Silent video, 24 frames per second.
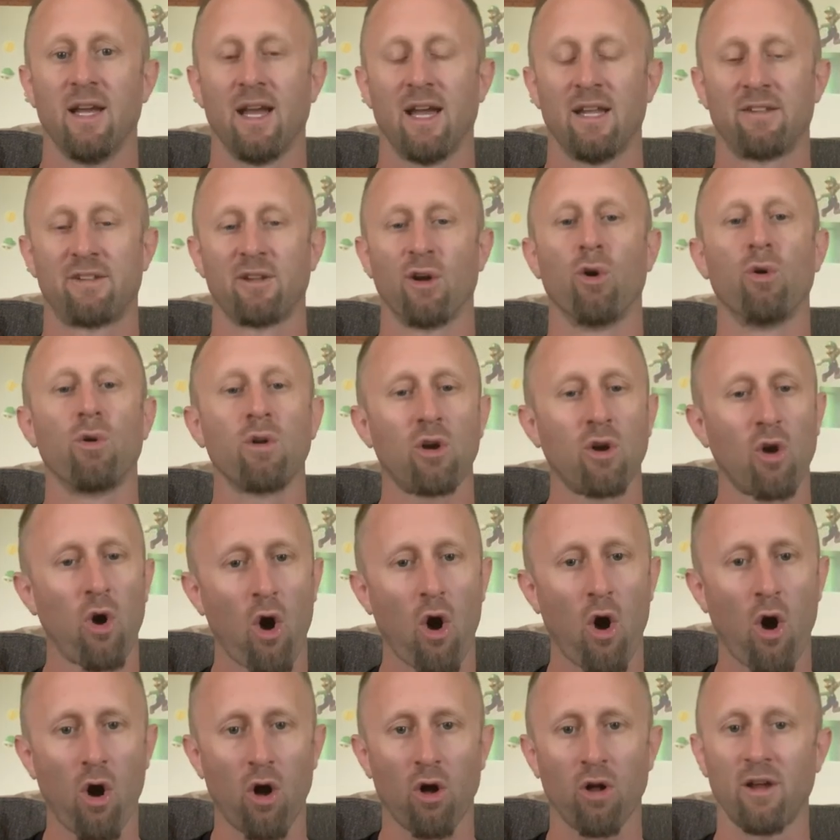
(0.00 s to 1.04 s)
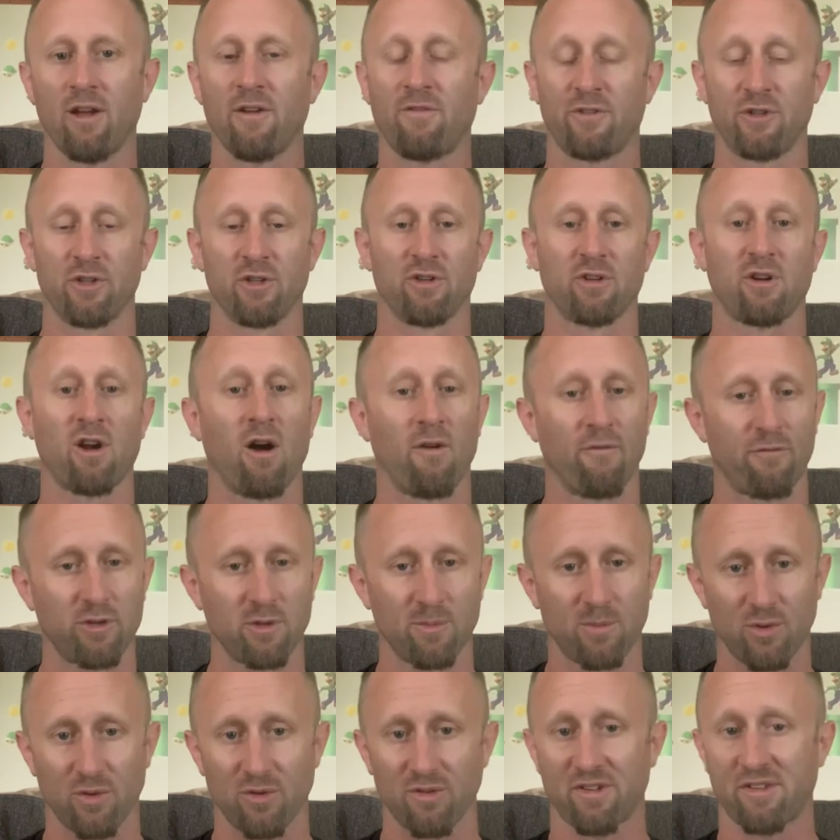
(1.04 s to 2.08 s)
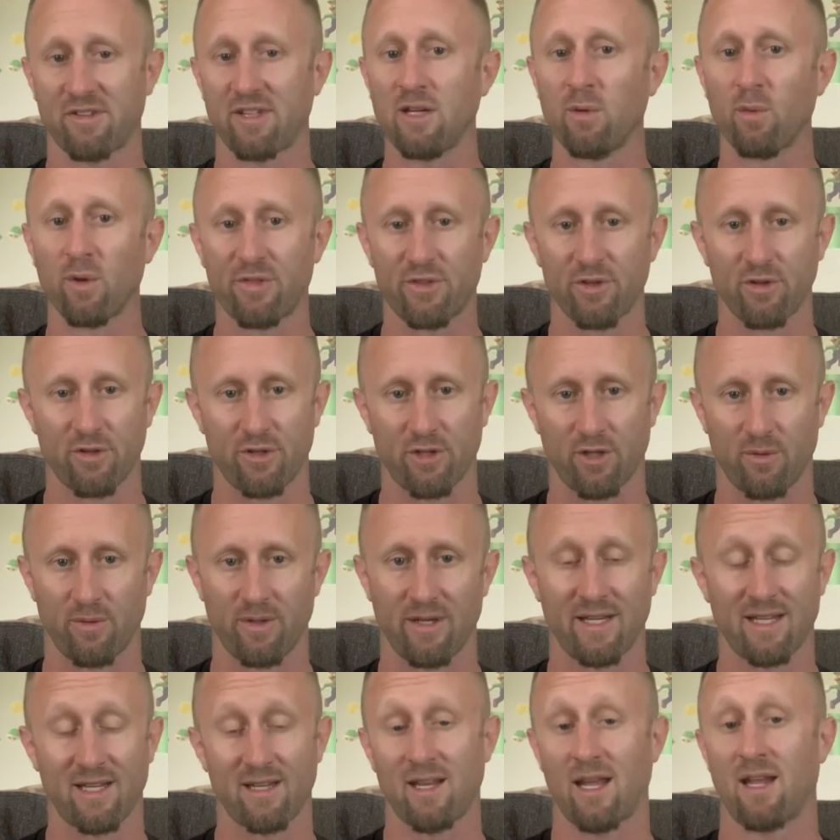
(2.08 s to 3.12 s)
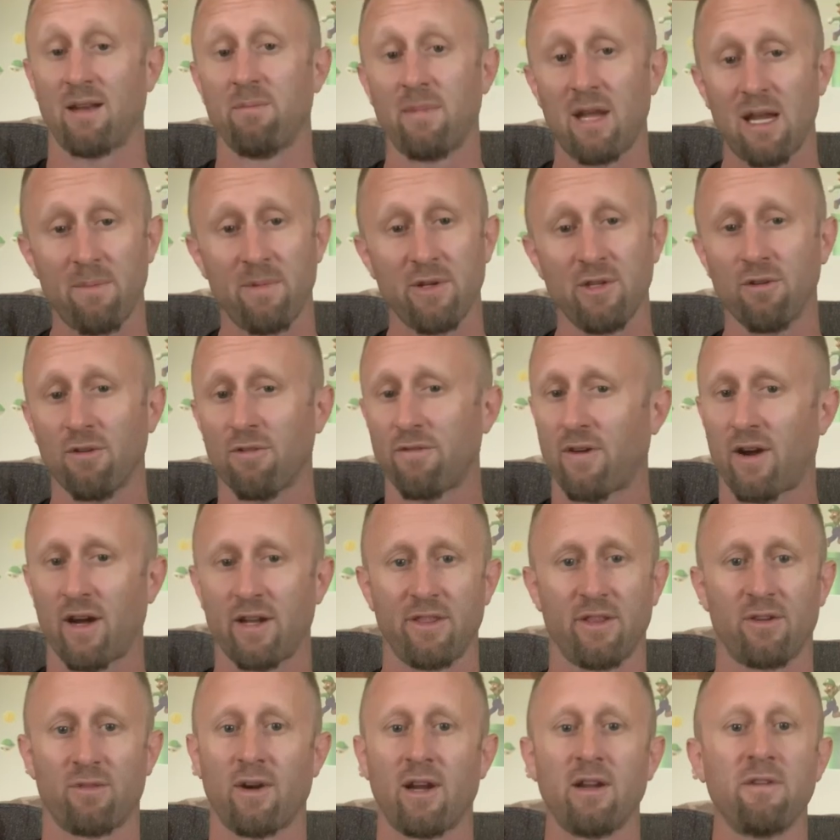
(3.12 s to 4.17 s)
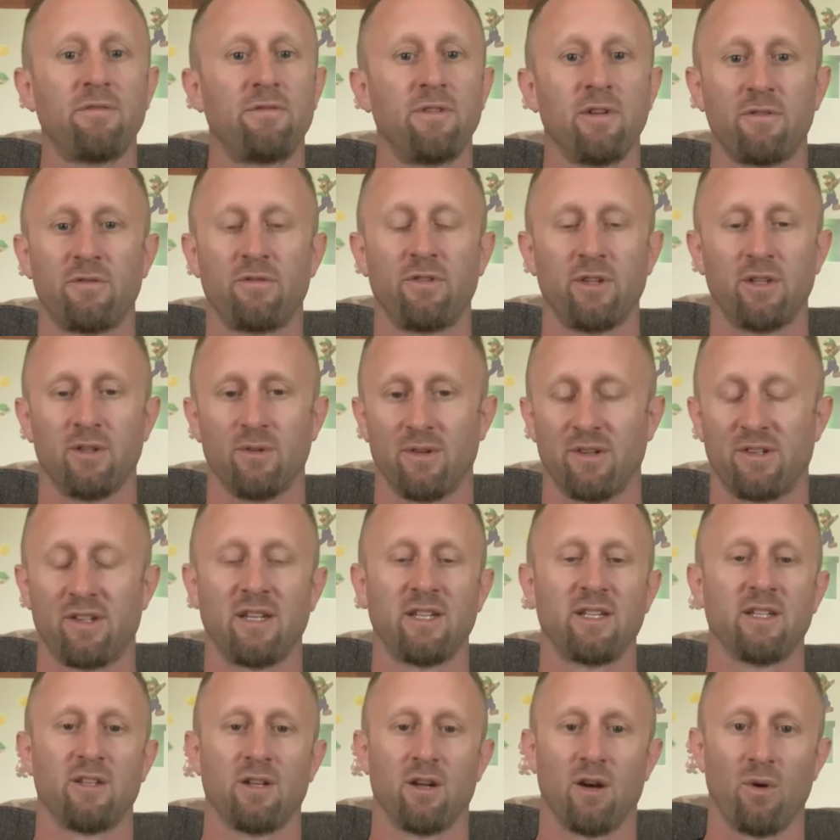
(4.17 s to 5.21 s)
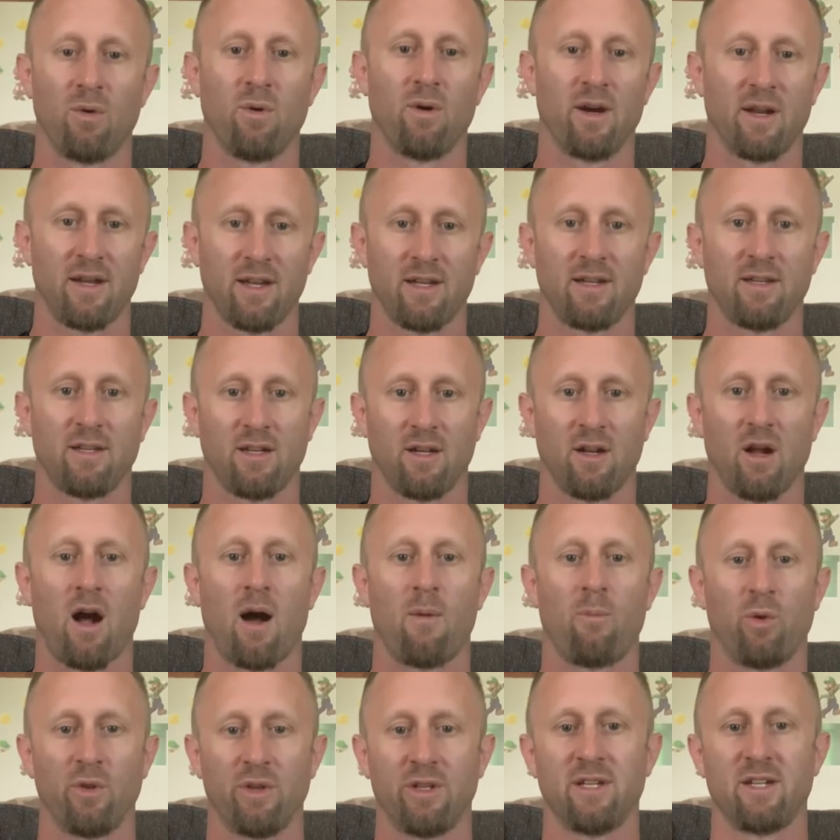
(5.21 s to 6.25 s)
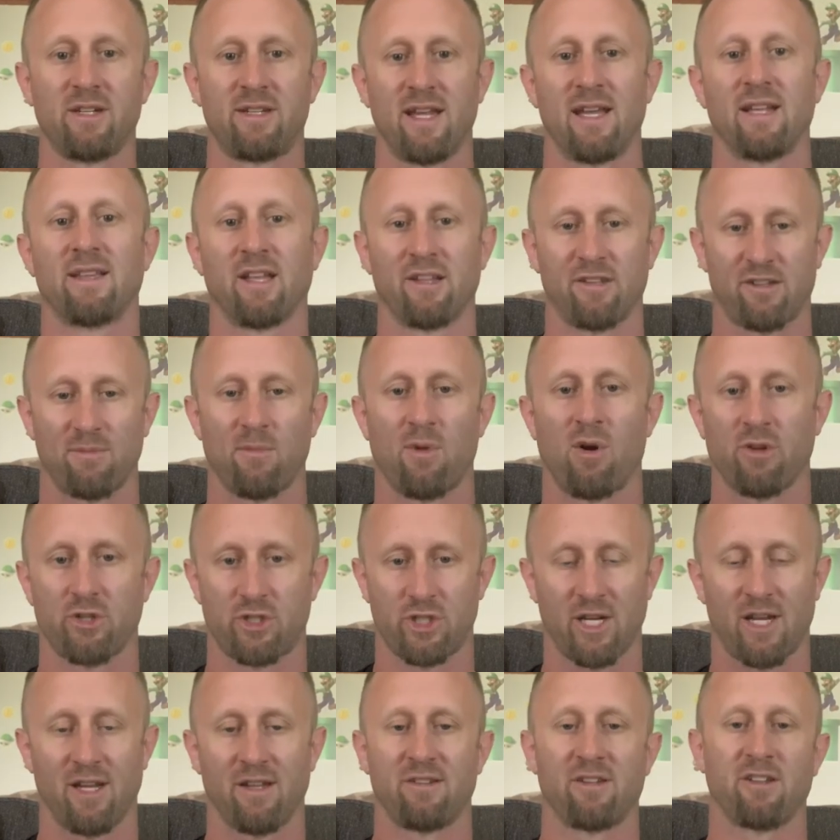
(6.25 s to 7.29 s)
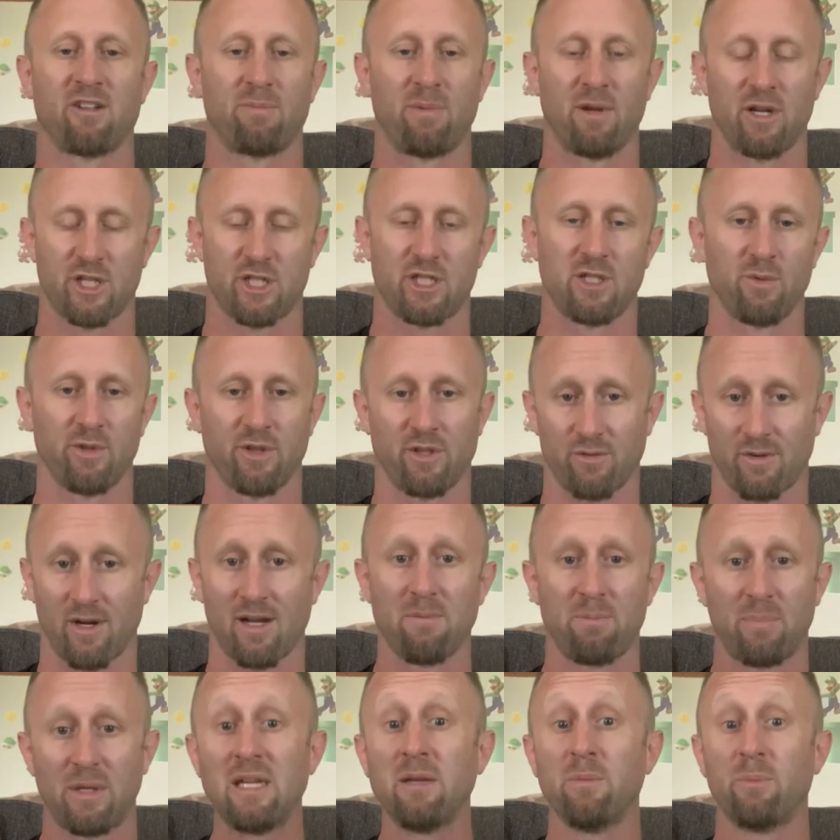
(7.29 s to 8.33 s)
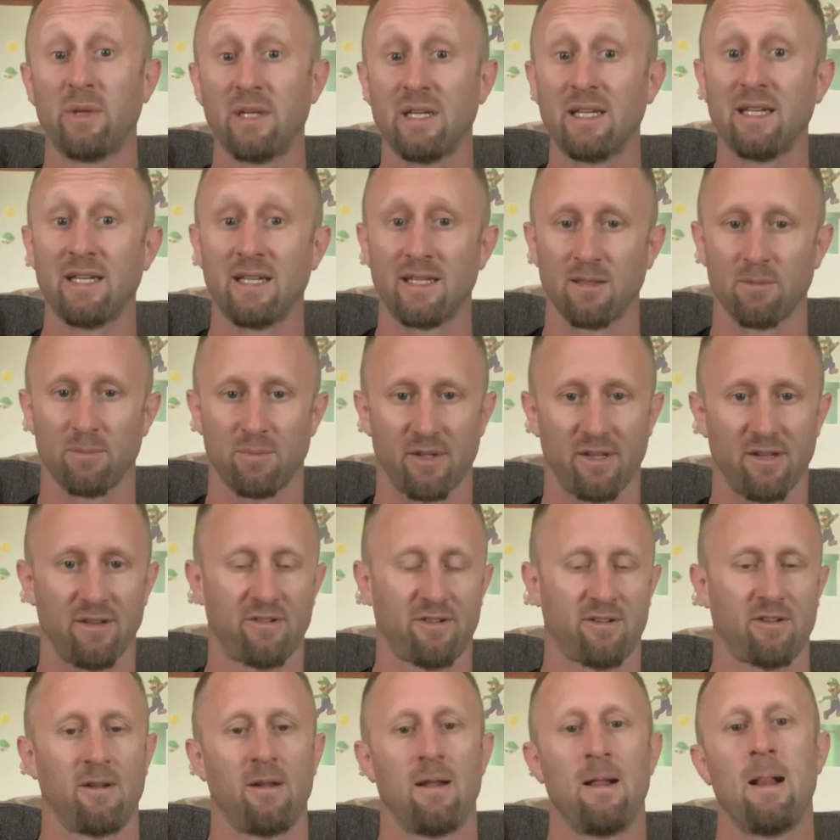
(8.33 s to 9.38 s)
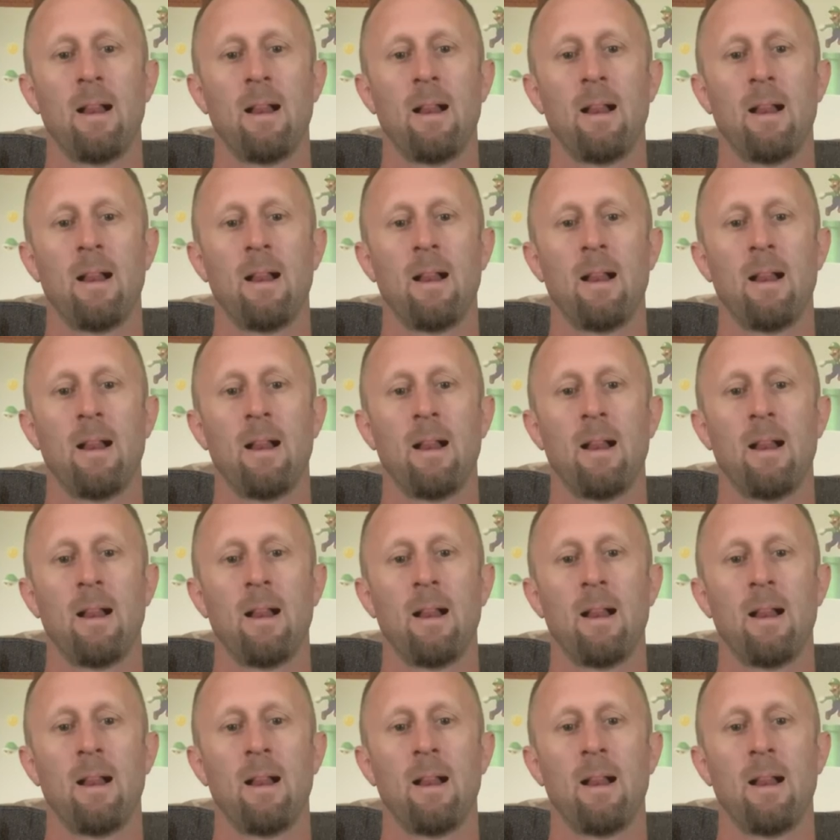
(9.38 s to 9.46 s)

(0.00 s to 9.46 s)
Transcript: And so call if you're comfortable, see what they're doing, and, and maybe you'll find the right fit for you and say, you know what, you know, I'm willing to take that small chance, especially with the right PPE in place